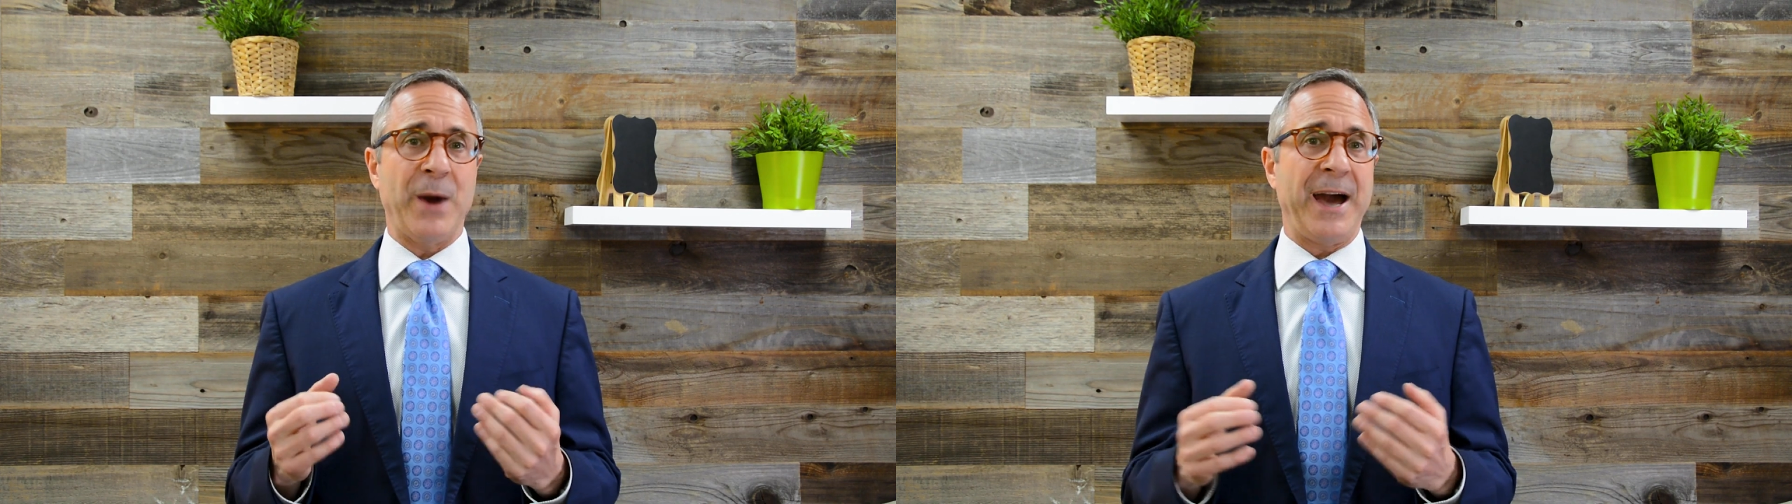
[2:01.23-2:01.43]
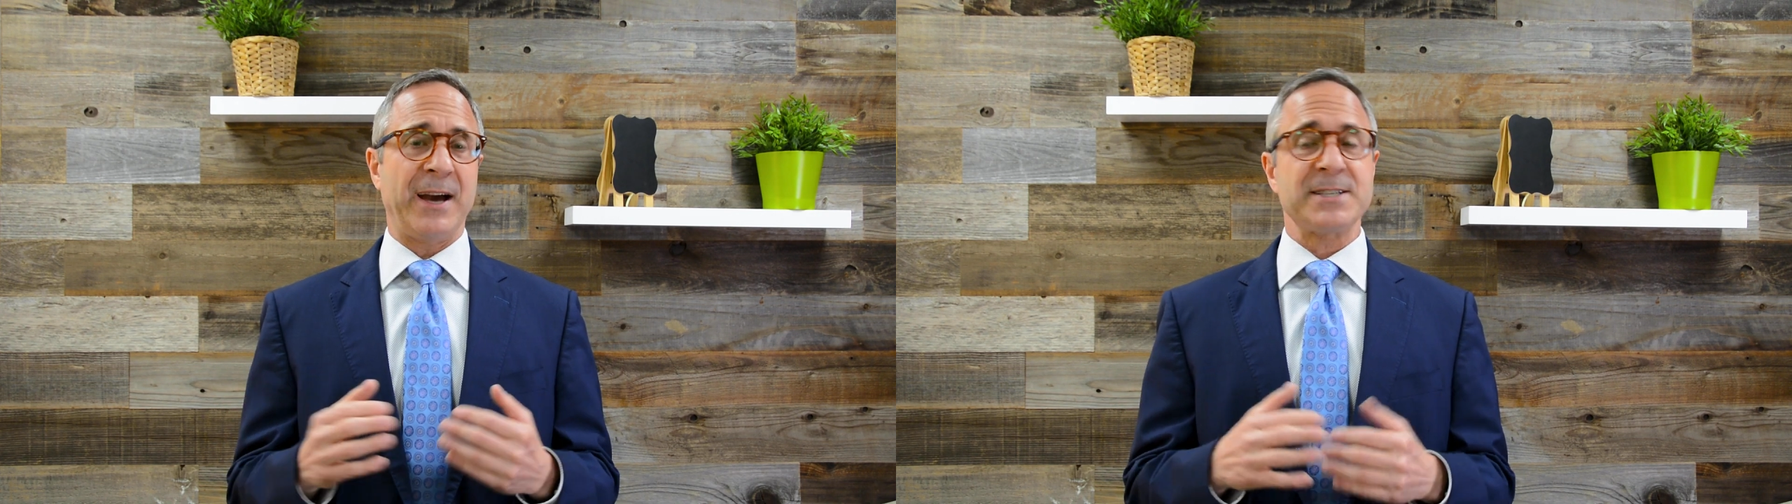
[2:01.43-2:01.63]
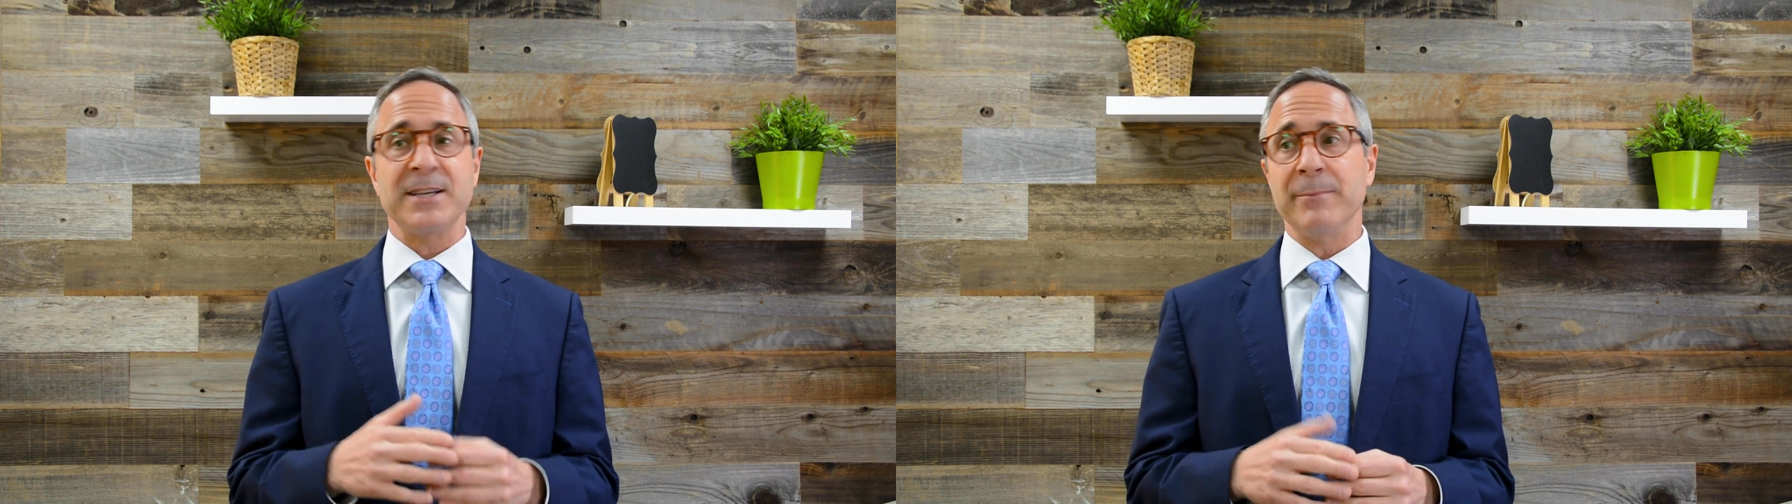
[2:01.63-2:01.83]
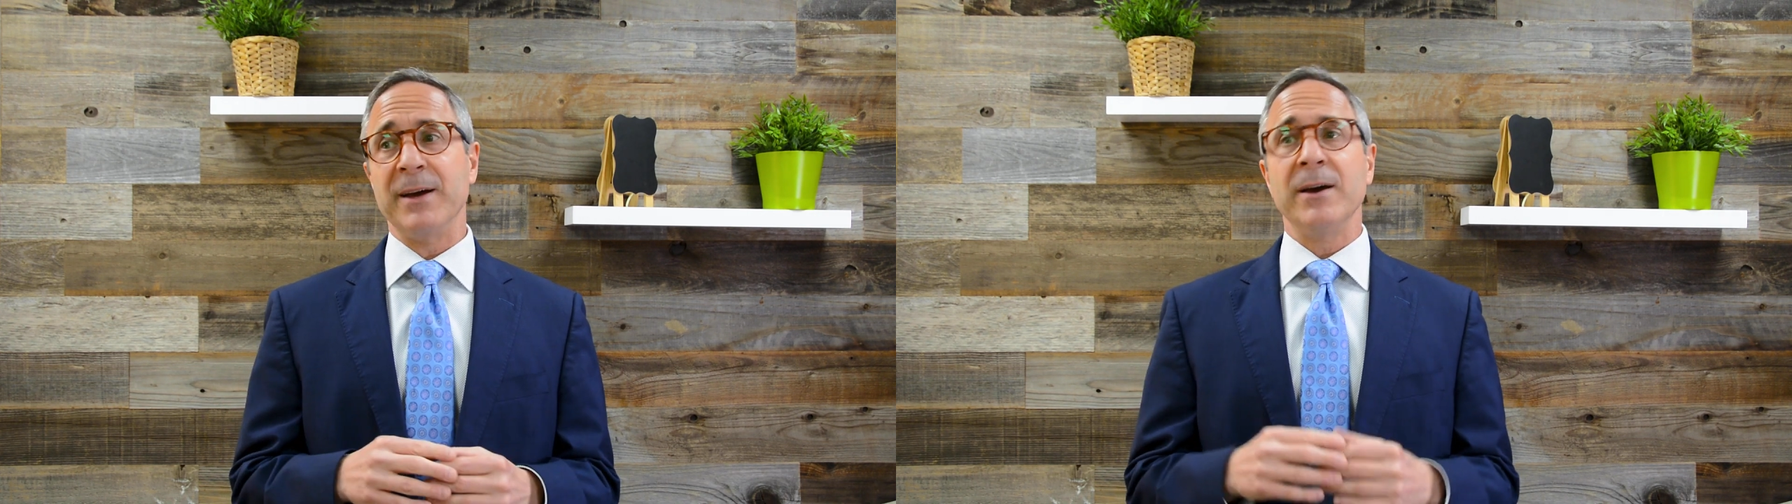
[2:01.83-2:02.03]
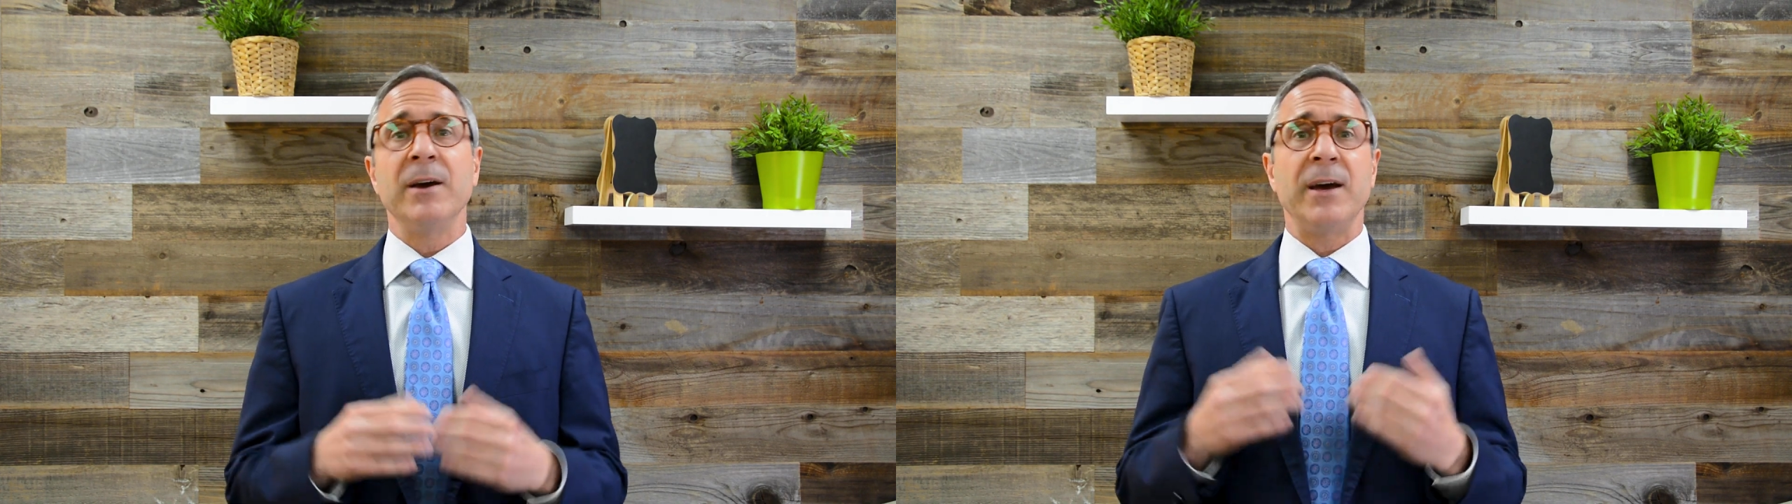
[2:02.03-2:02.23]
ask them,
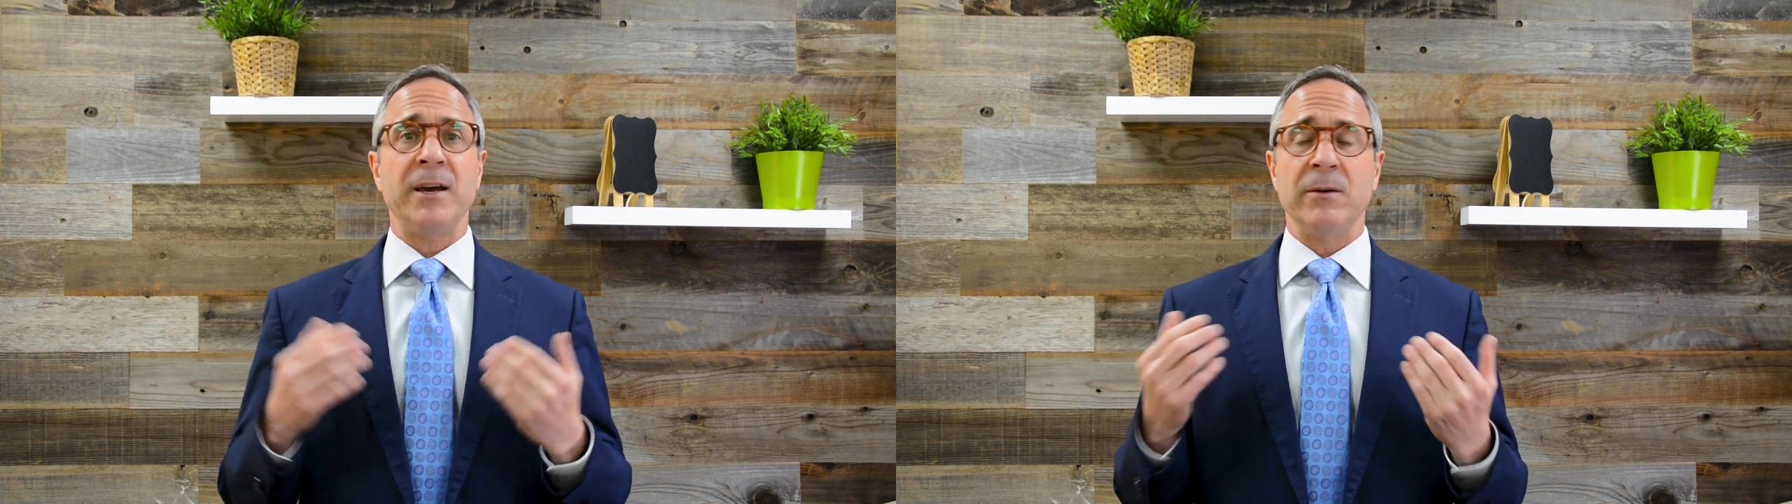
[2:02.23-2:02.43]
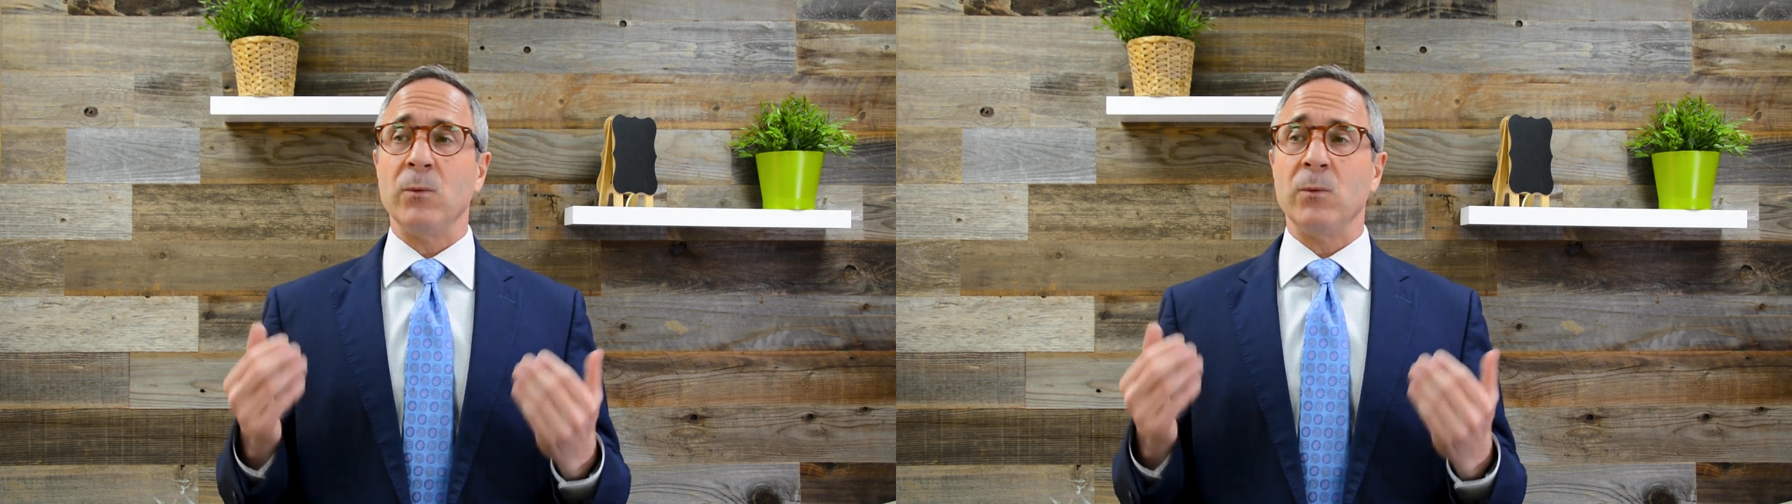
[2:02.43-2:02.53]
hey,